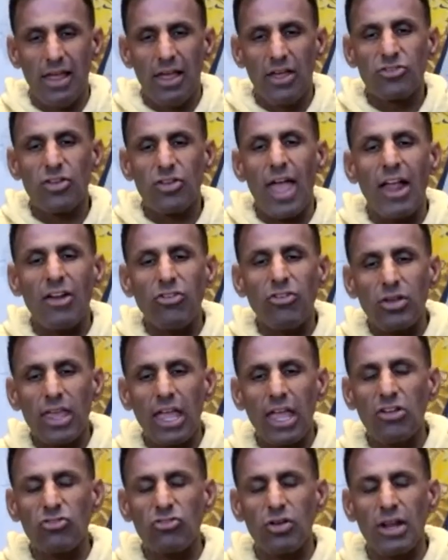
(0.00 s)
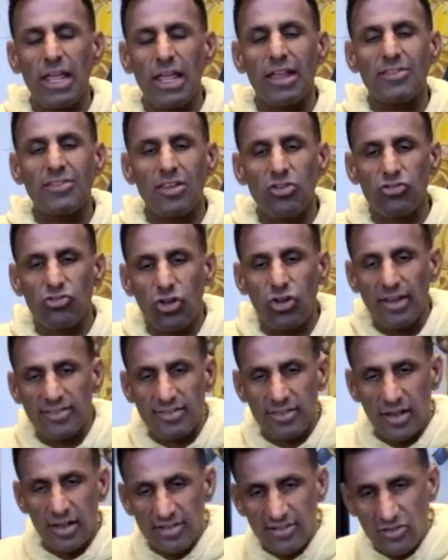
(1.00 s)
So education isn't
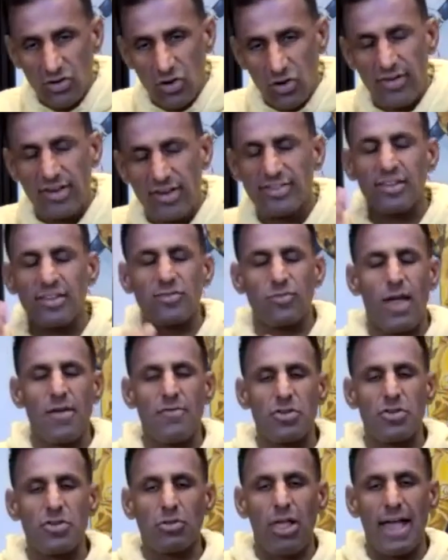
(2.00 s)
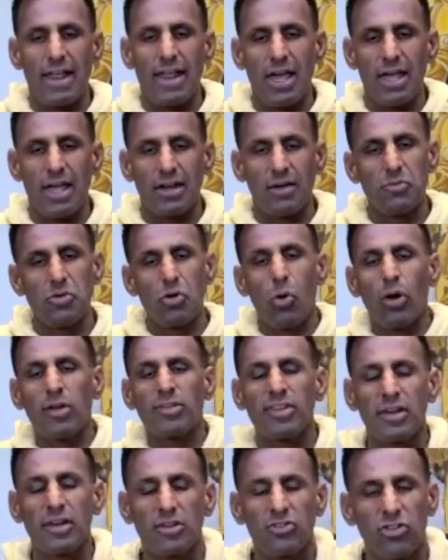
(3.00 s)
just a services revenue line item, nor
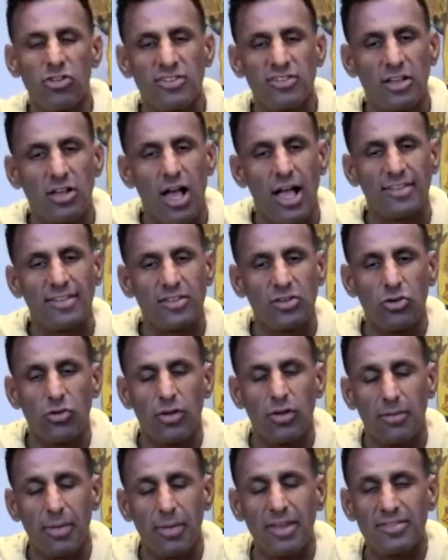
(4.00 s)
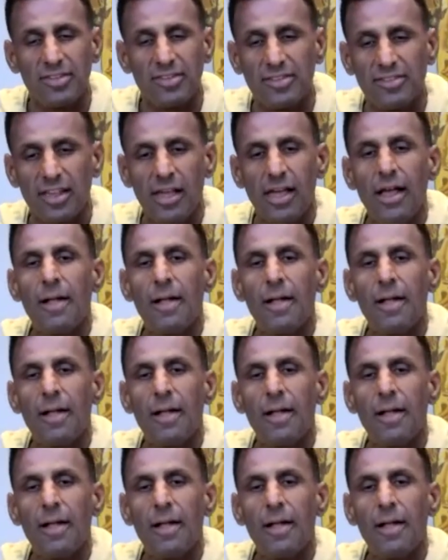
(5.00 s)
is it just a cost of doing business.